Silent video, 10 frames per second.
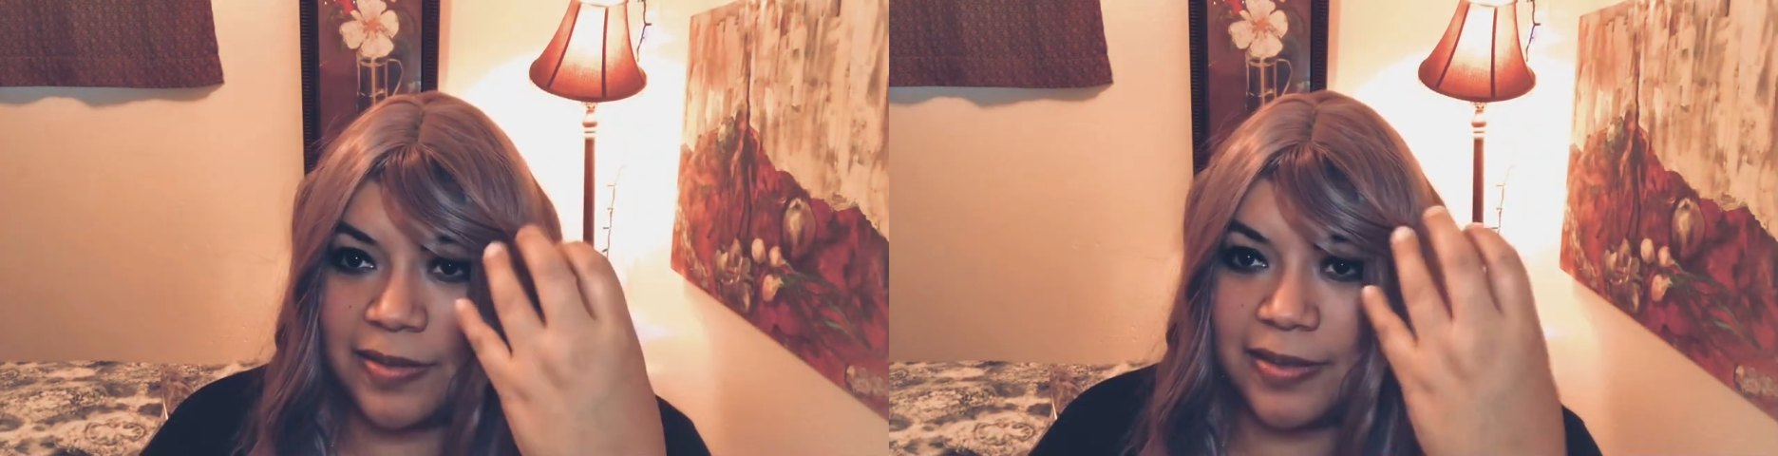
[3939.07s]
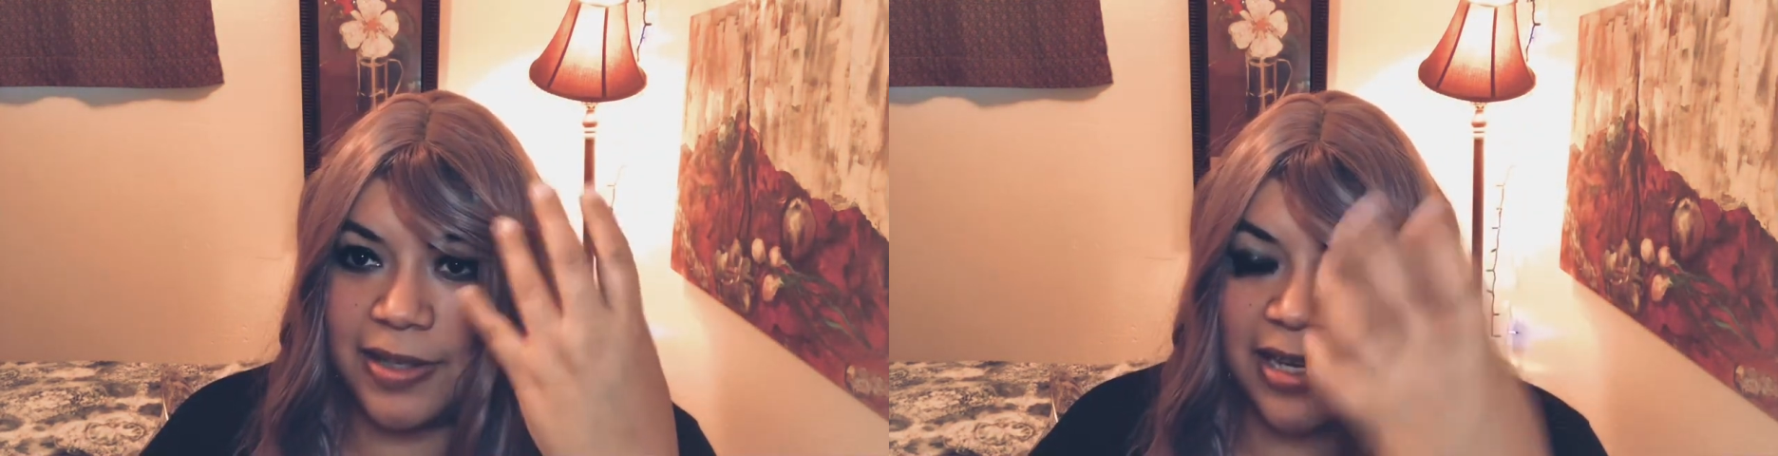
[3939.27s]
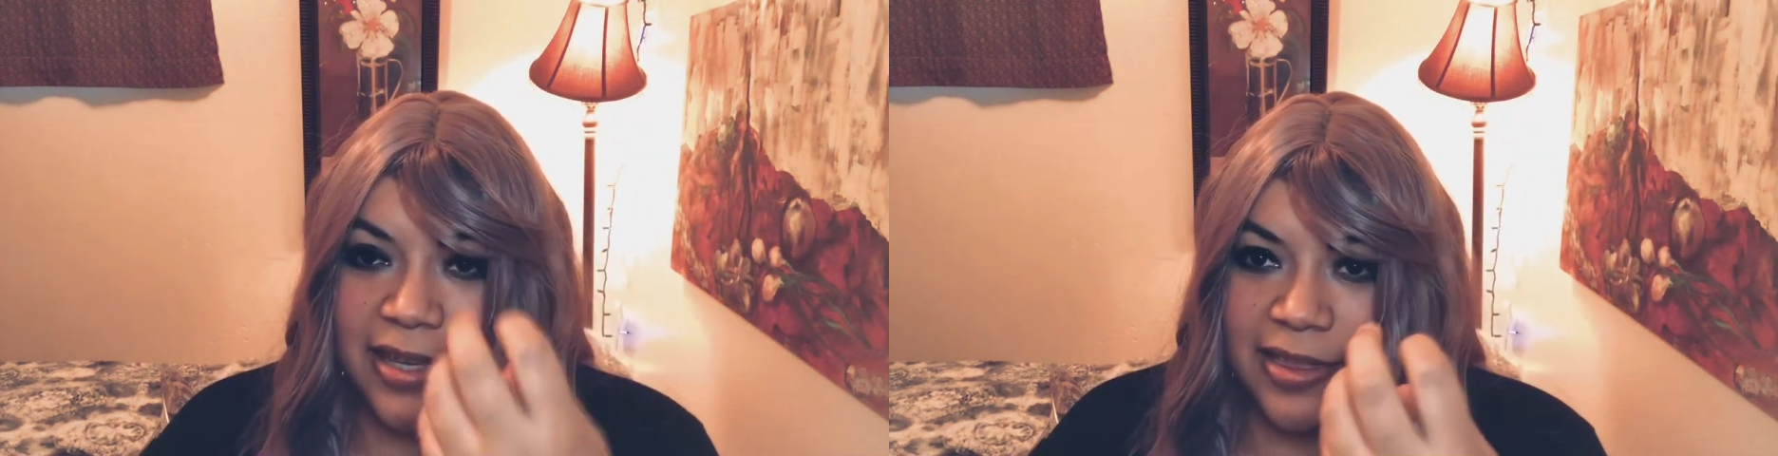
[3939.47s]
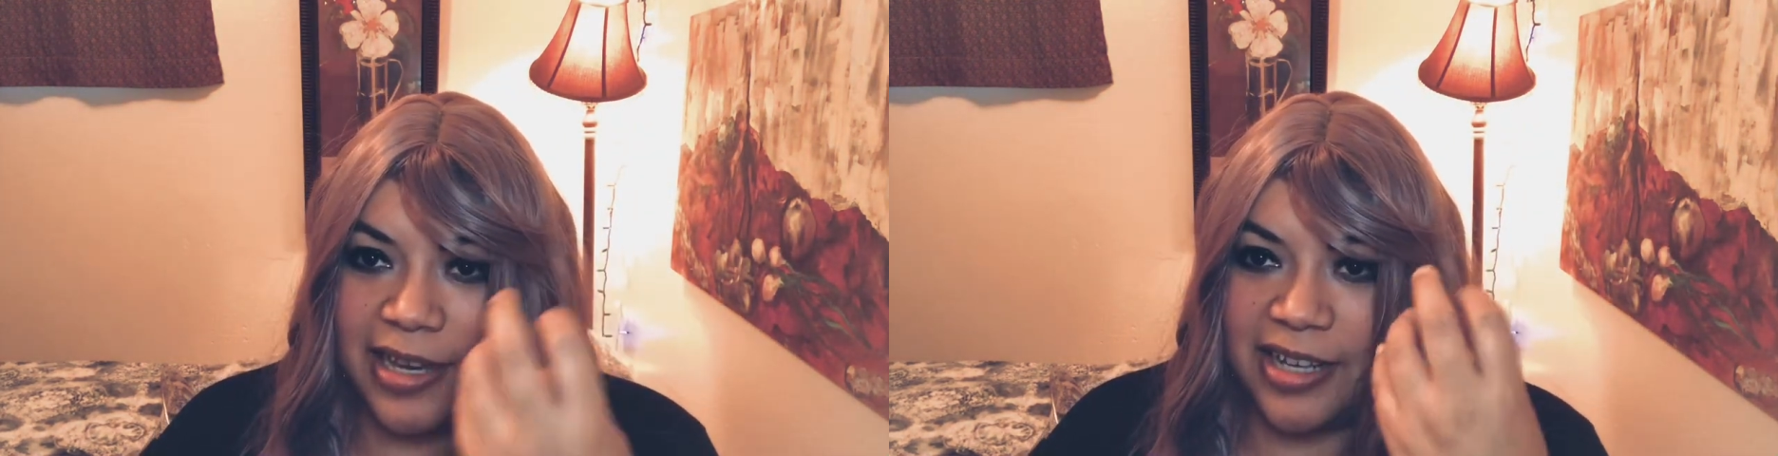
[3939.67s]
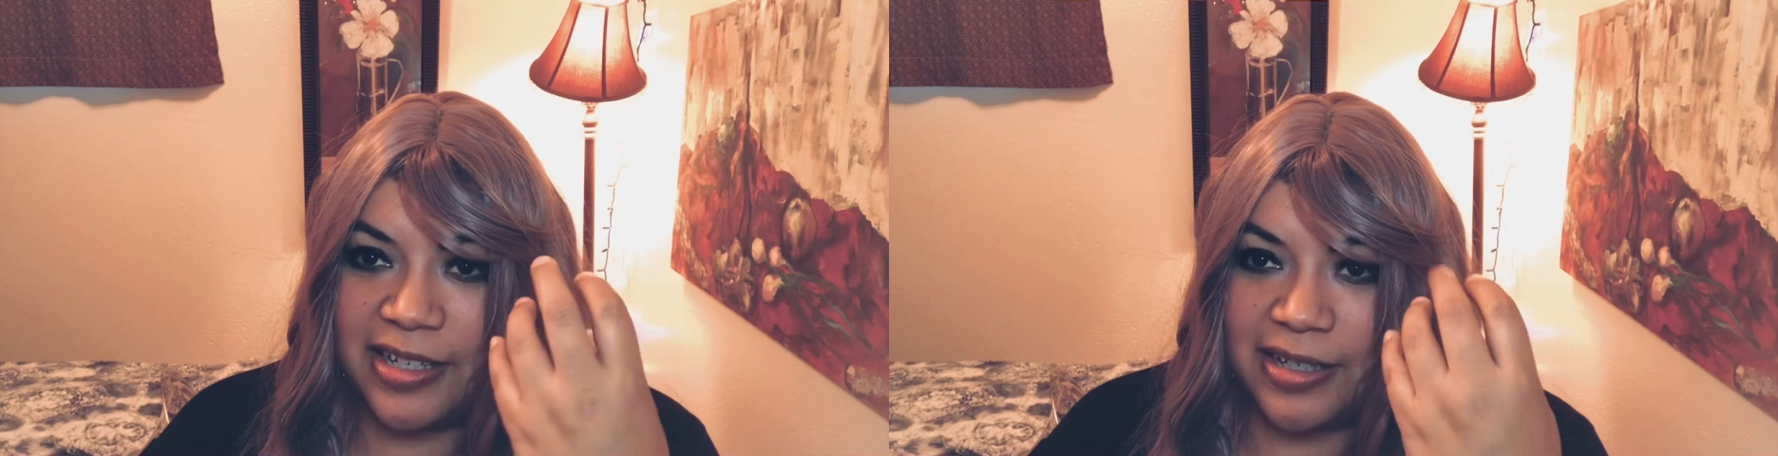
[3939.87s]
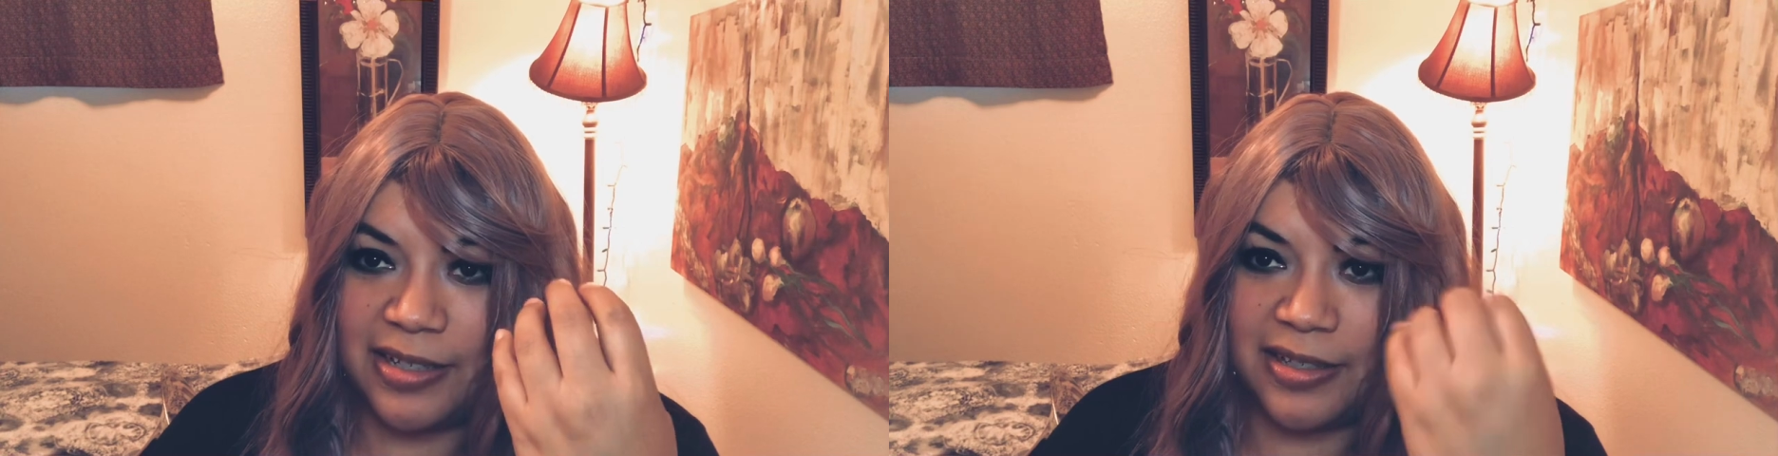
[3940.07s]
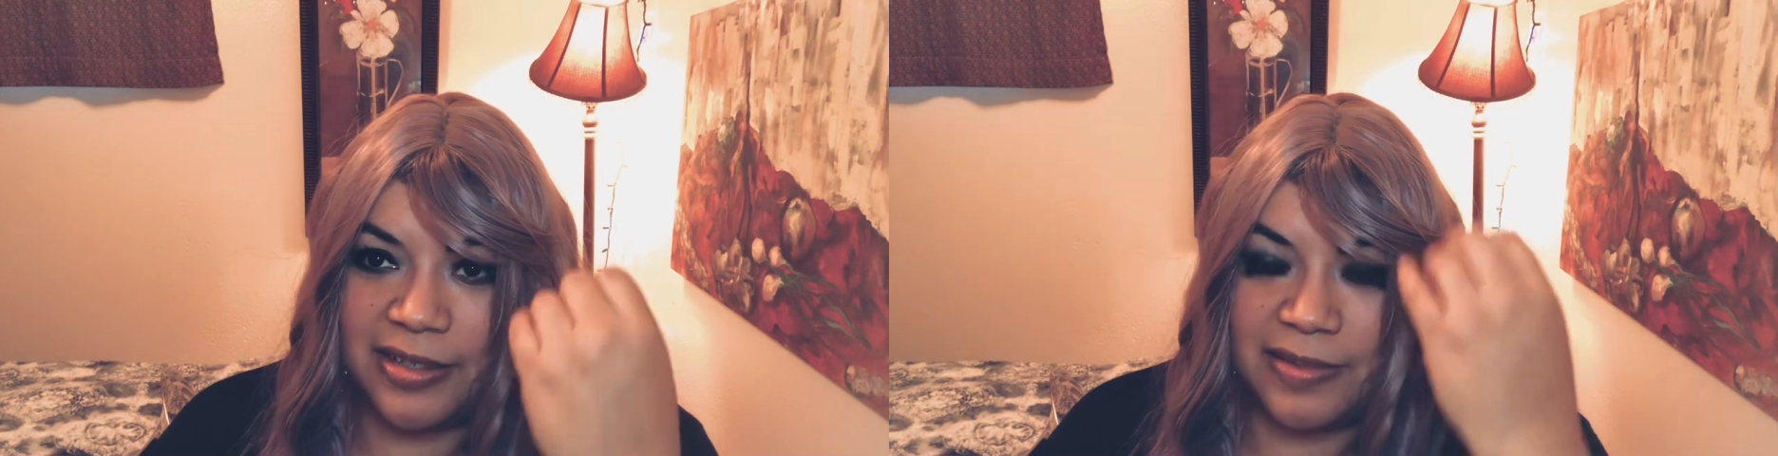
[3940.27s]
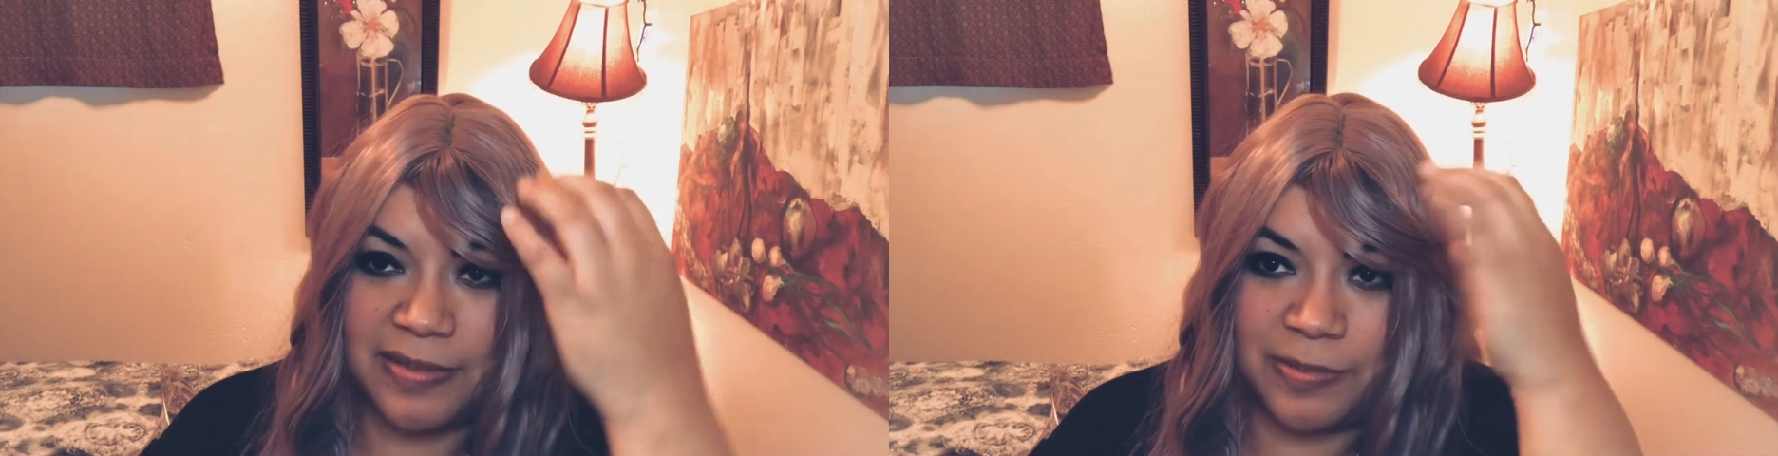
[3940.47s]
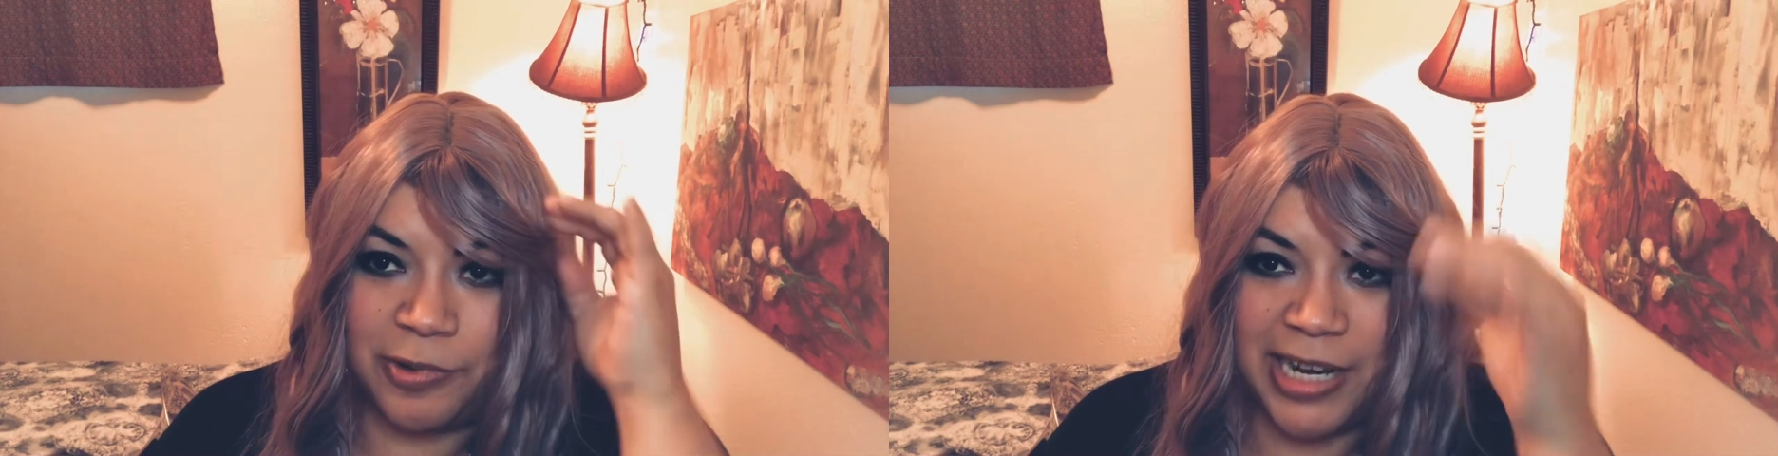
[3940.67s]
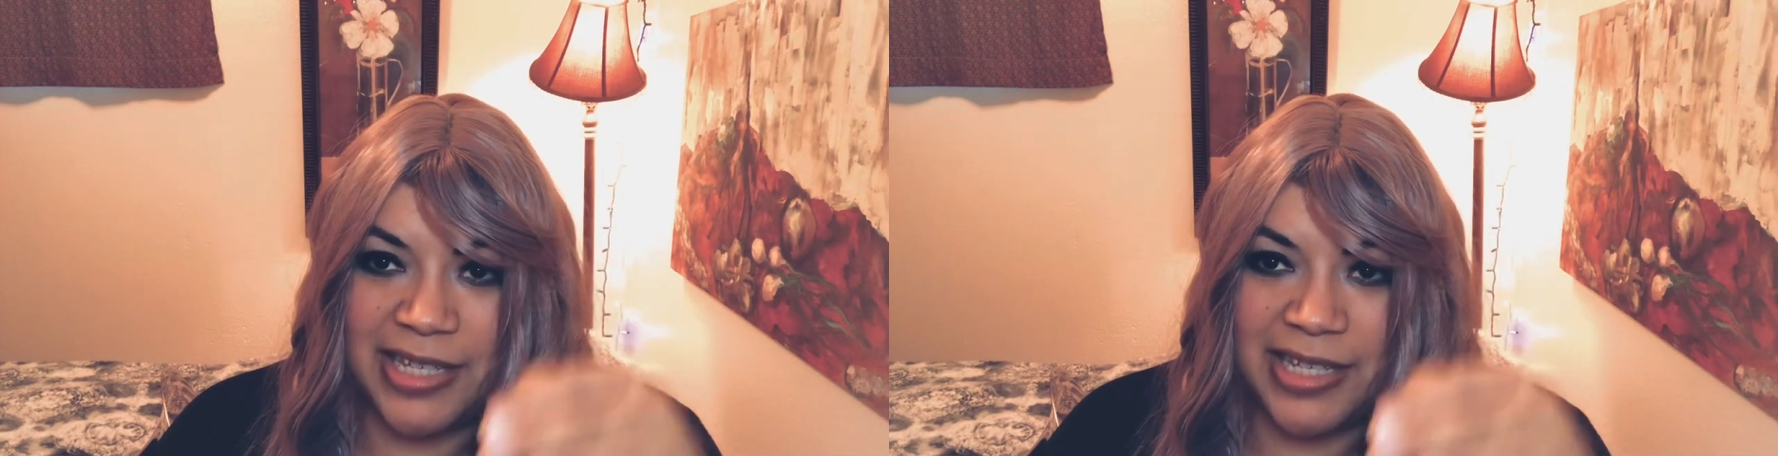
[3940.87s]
kick that brain